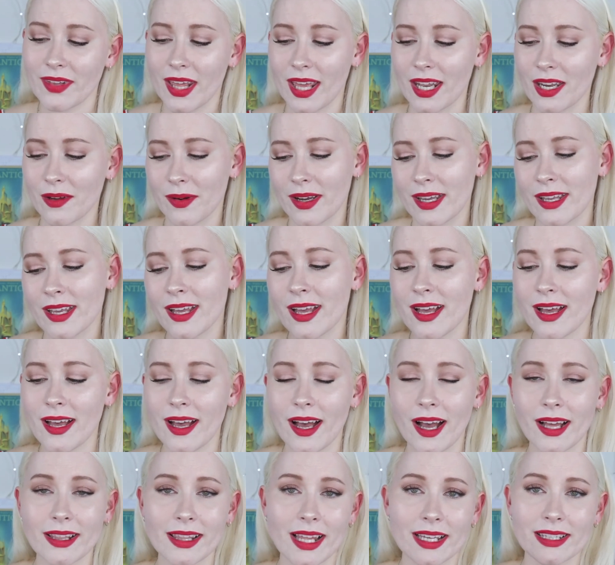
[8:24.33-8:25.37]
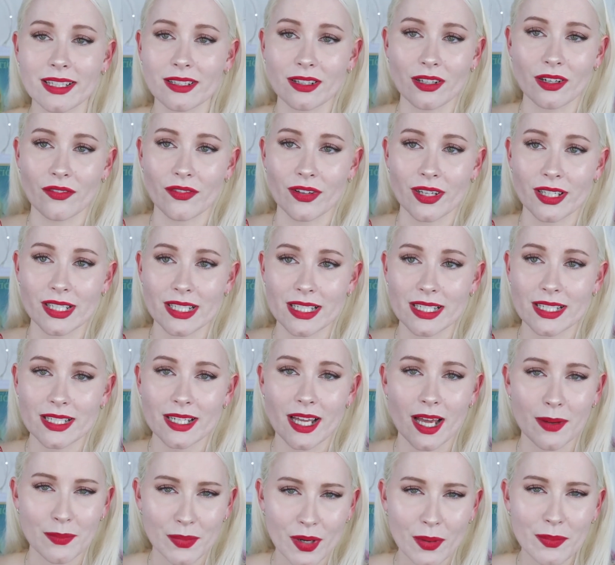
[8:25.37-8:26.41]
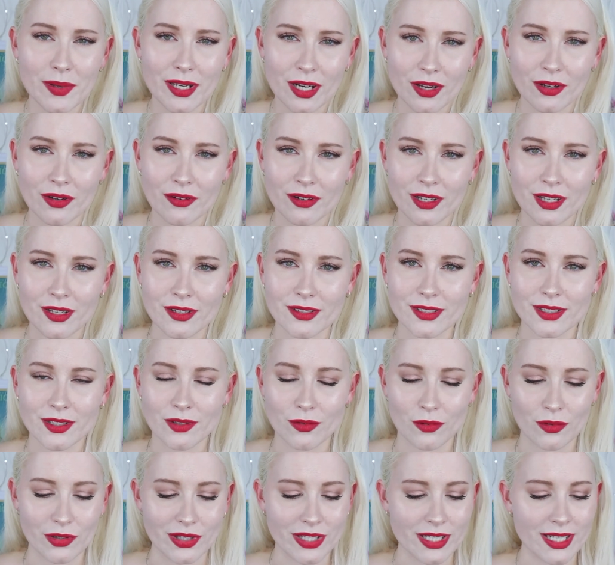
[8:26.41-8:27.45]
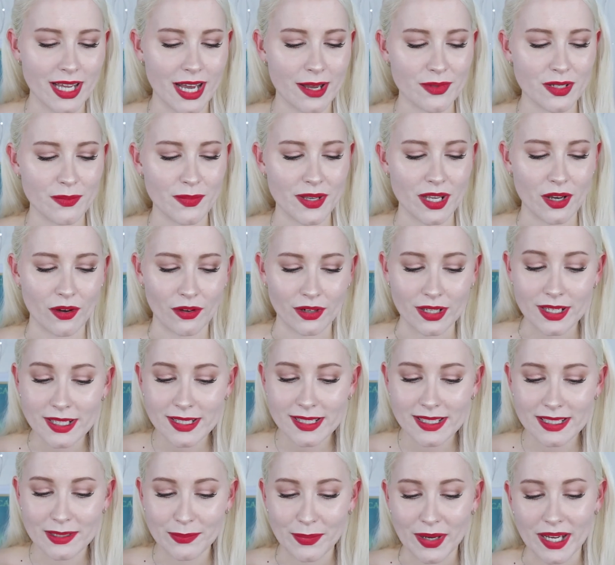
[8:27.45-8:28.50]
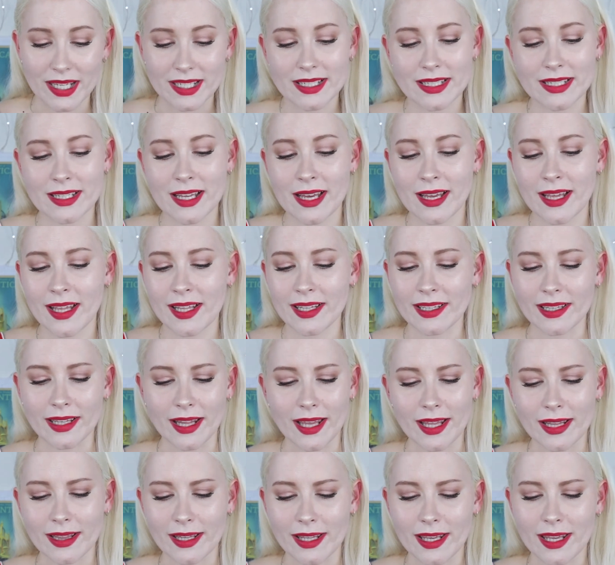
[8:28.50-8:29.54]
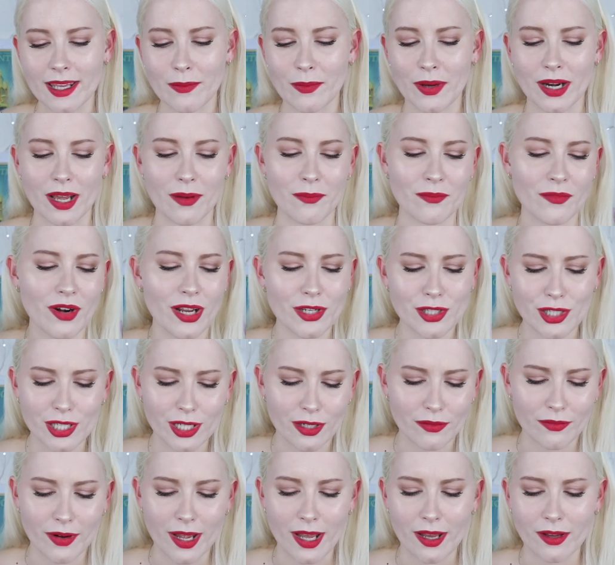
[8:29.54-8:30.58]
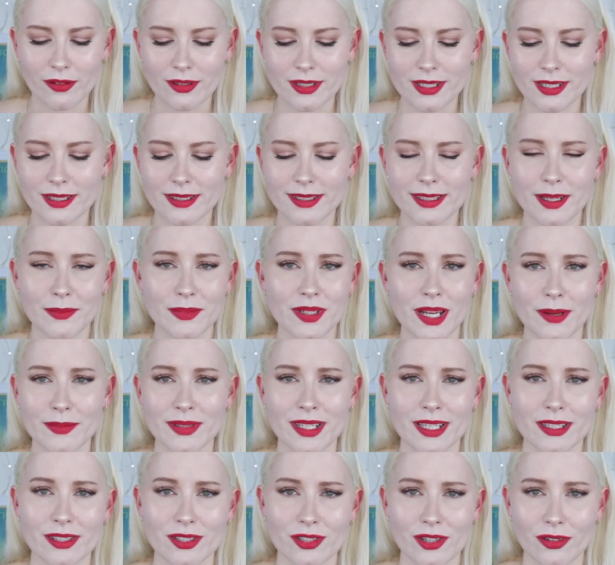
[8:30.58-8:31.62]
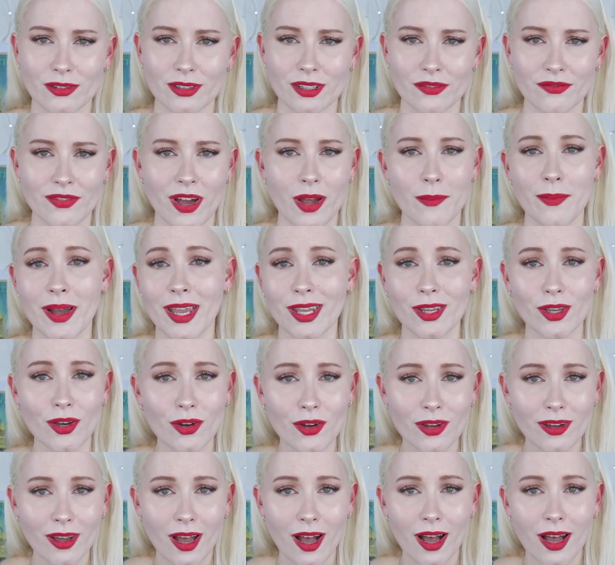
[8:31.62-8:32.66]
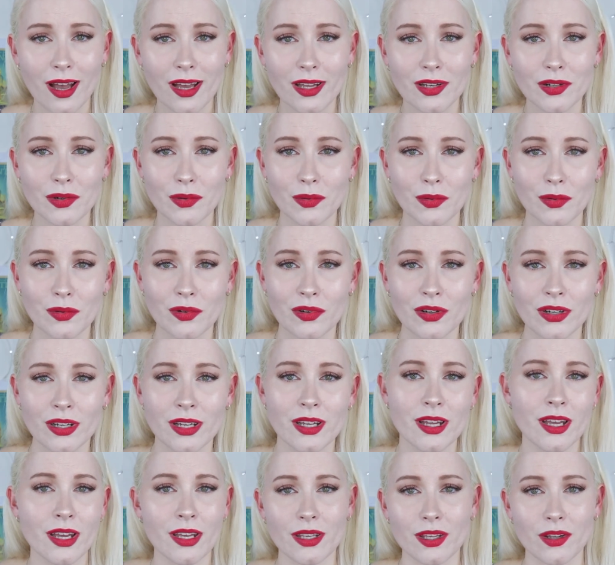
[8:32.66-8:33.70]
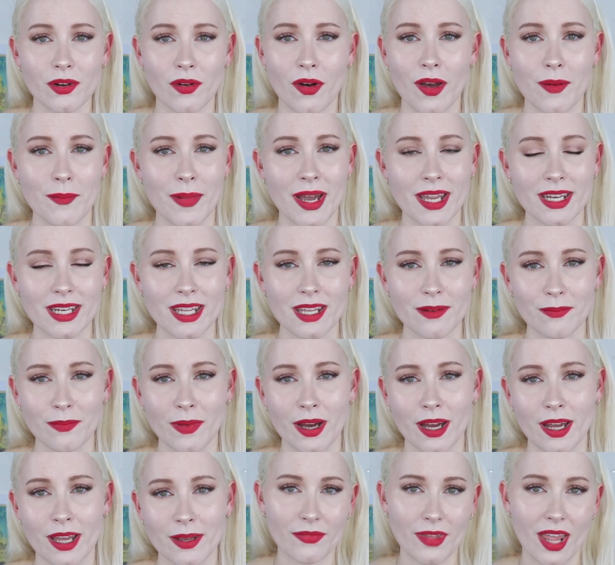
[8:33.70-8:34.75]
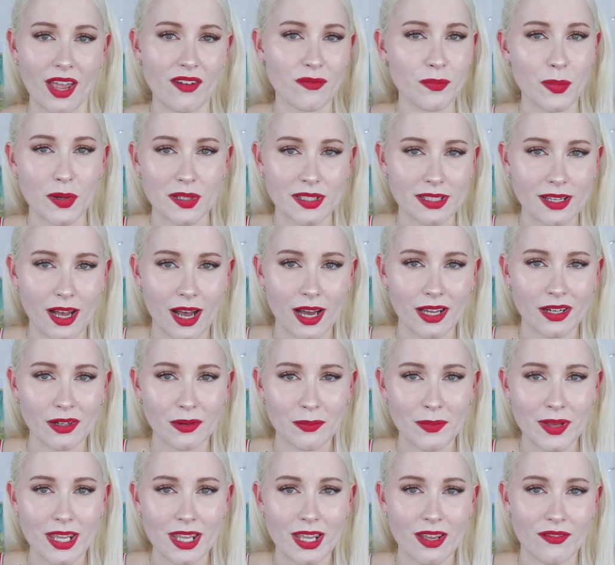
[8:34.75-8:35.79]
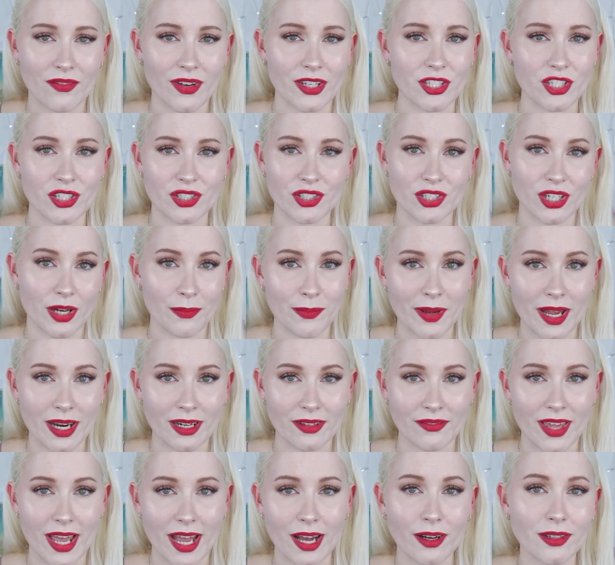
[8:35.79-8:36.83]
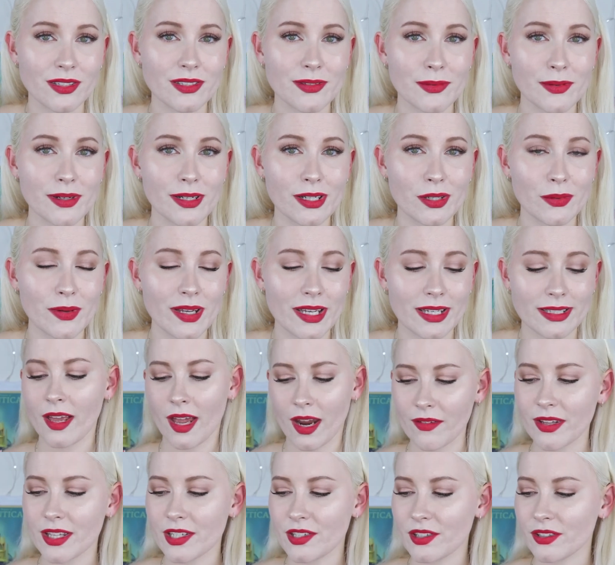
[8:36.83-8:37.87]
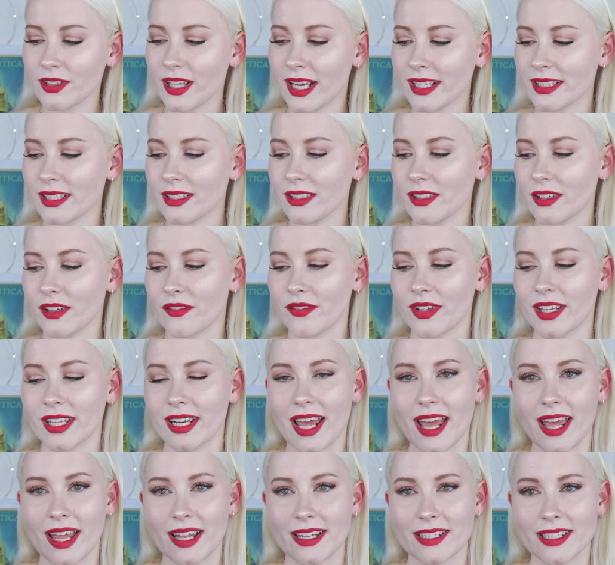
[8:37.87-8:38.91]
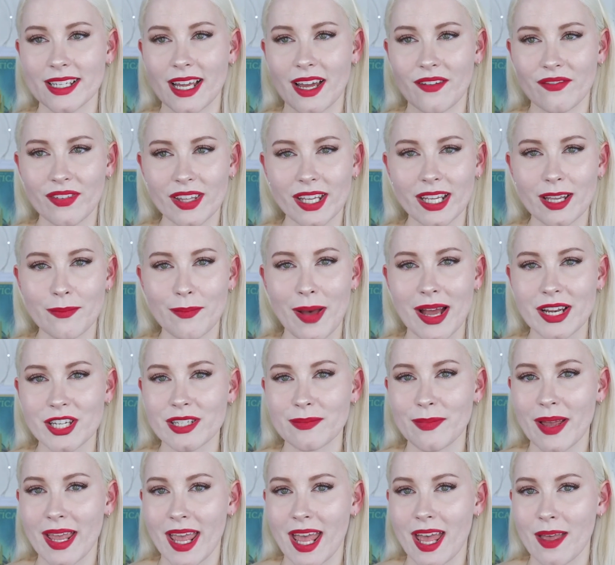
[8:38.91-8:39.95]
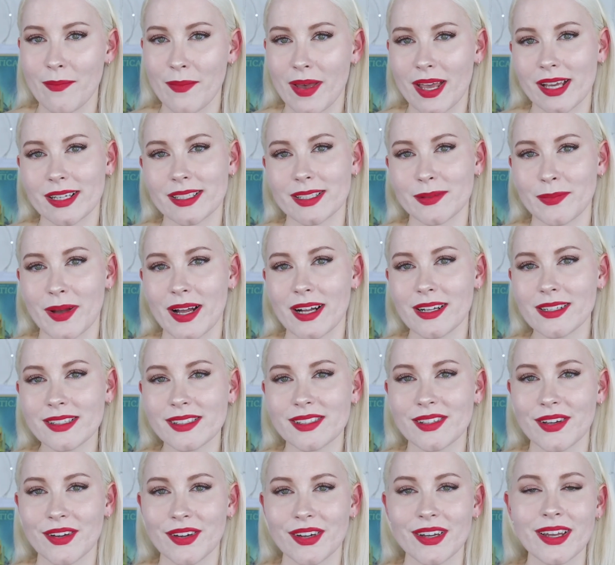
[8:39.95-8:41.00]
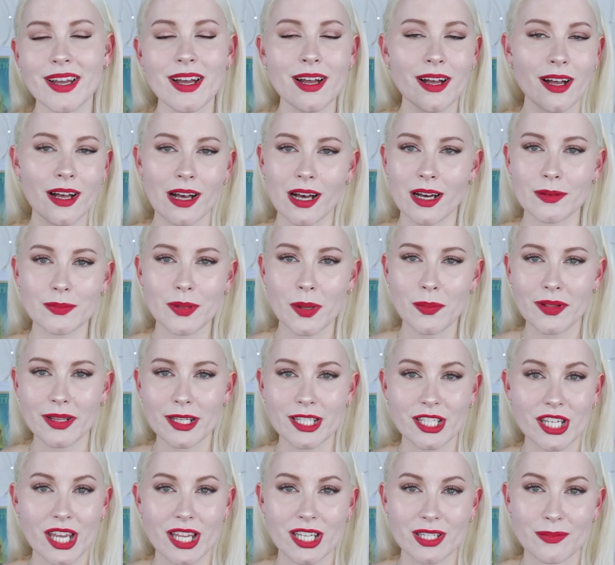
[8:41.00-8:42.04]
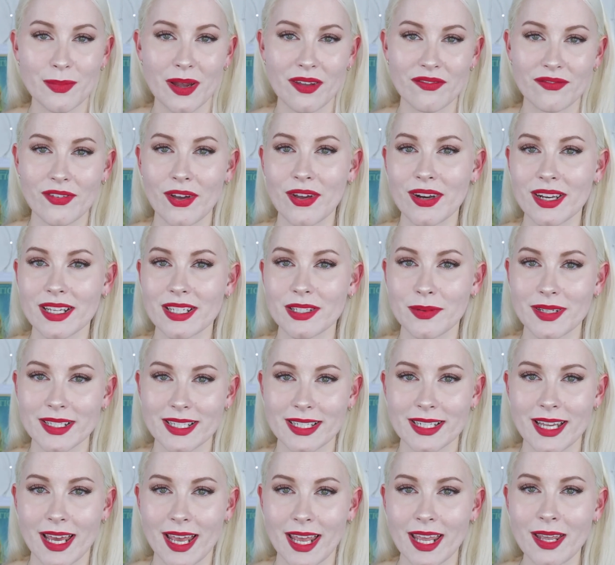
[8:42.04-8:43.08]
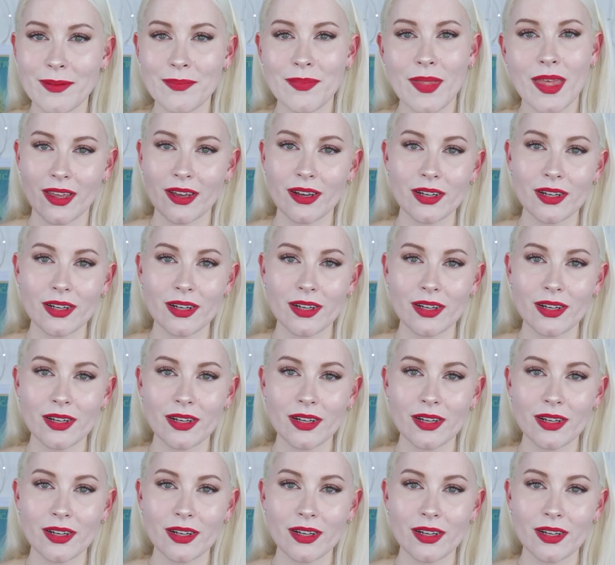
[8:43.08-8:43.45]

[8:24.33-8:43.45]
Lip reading: Anyway, I like the look of it. I'm probably not going to use it all the time, to be honest, but lately when I'm rushing around, sometimes I struggle to find my Go card, or you know, I might need my FPOS card on me if I just jump out of the house real quick. I really do like the look of it, and I feel like it matches my handbag as well, so I'll probably change my phone into it today.